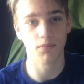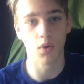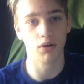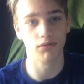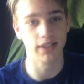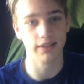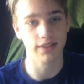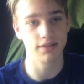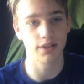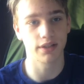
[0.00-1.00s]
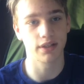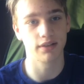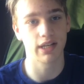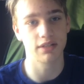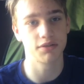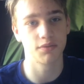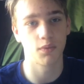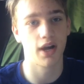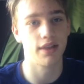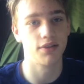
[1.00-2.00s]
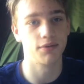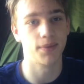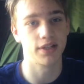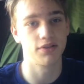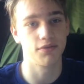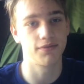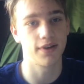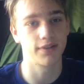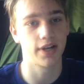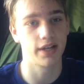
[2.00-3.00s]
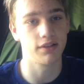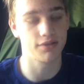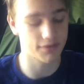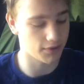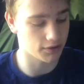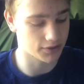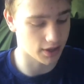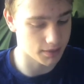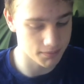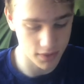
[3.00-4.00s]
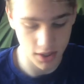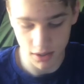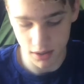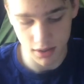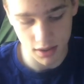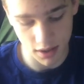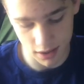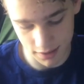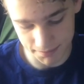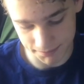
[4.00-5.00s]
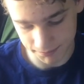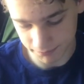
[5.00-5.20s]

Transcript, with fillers: more realistic, and that's why they're my two favorite Halos of all time. Um,